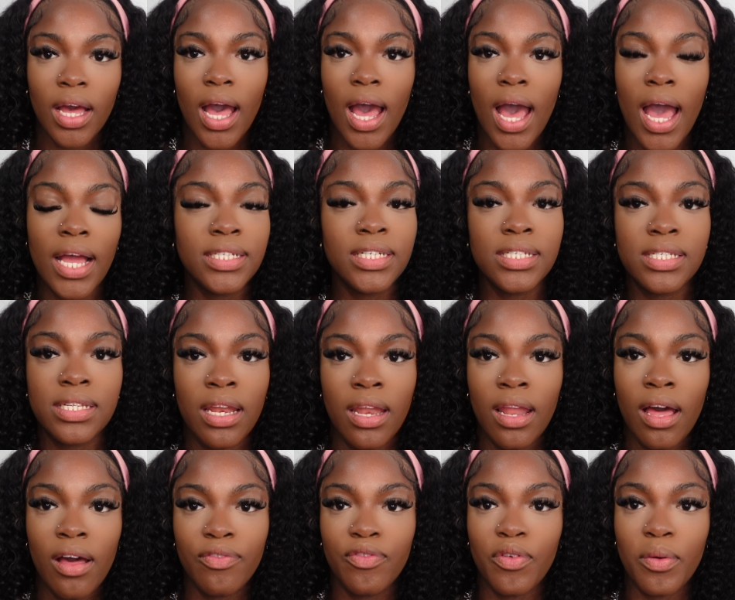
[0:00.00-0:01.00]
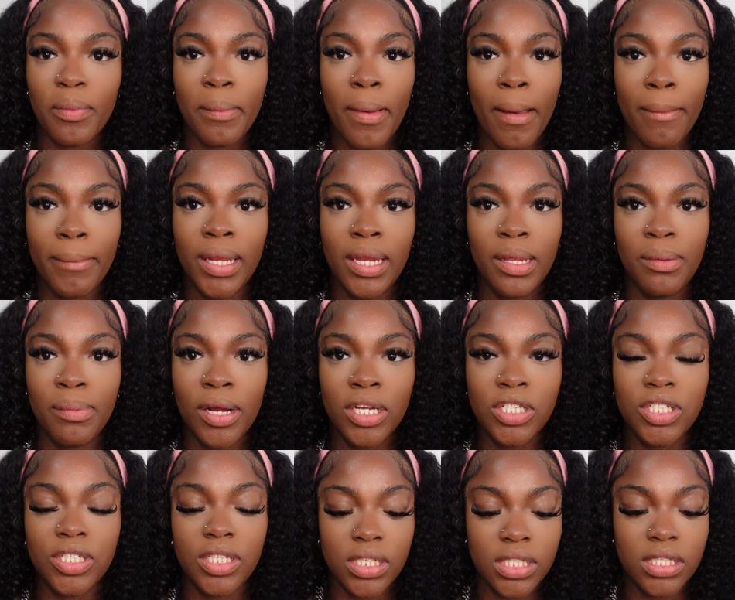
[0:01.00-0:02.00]
I just love my mini
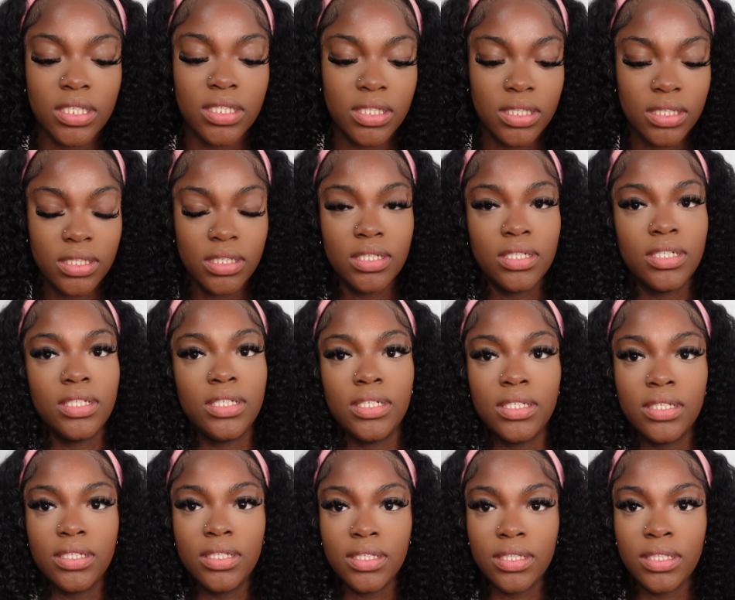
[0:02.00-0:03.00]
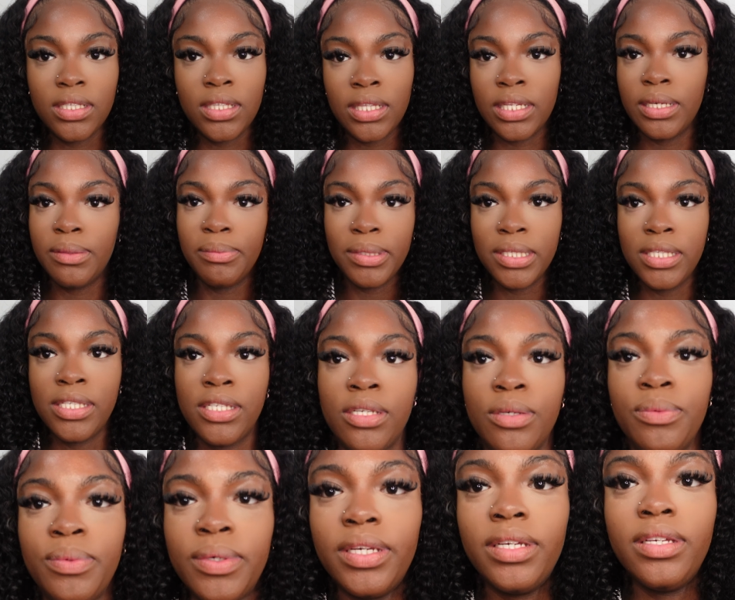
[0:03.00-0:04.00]
brushes. Leave me
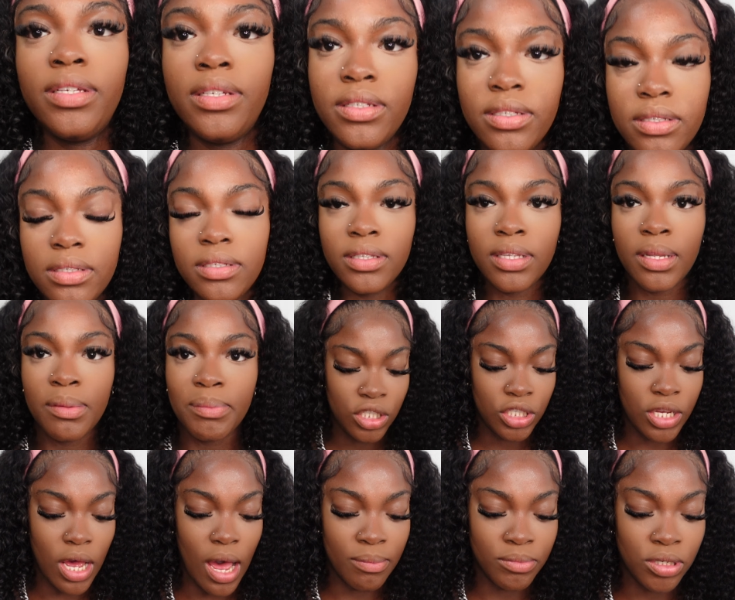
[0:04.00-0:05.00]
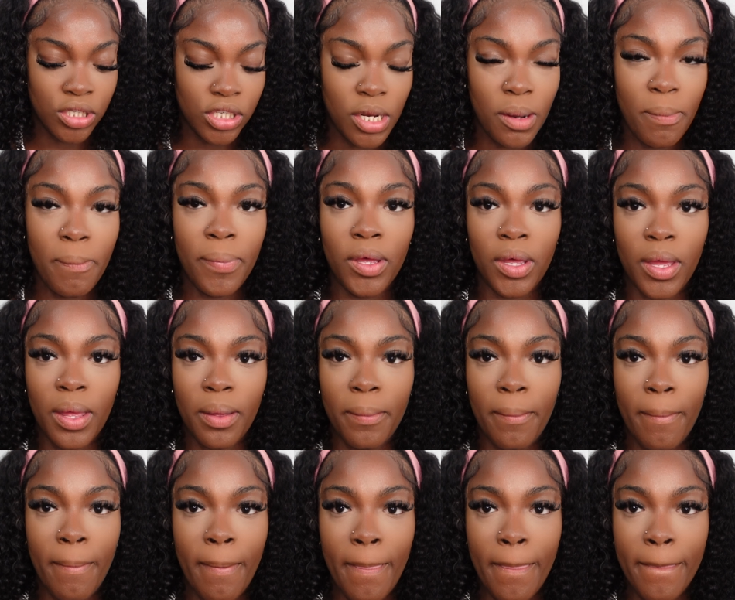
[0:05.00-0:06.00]
to it. So I'm just gonna put
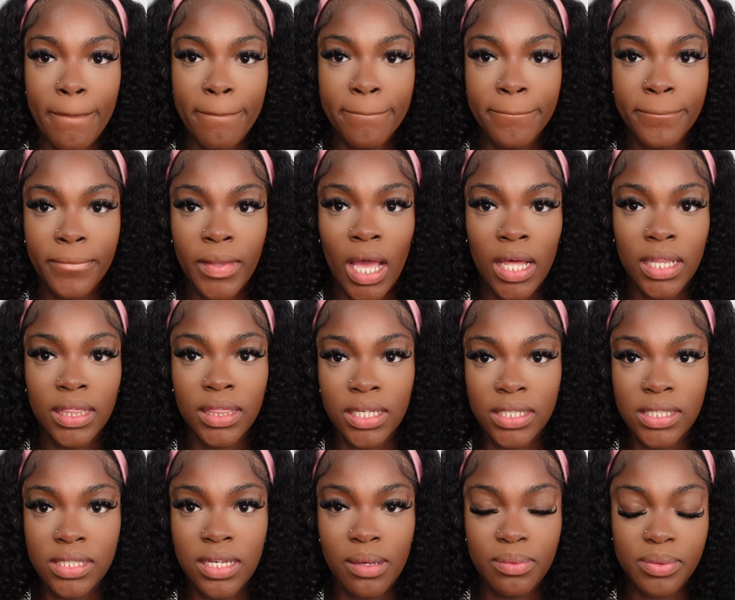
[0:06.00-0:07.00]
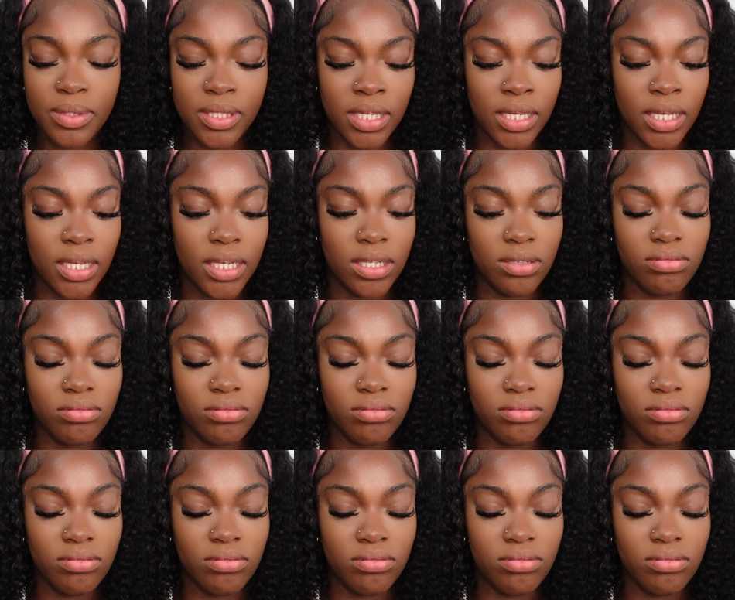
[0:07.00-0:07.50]
this lipstick,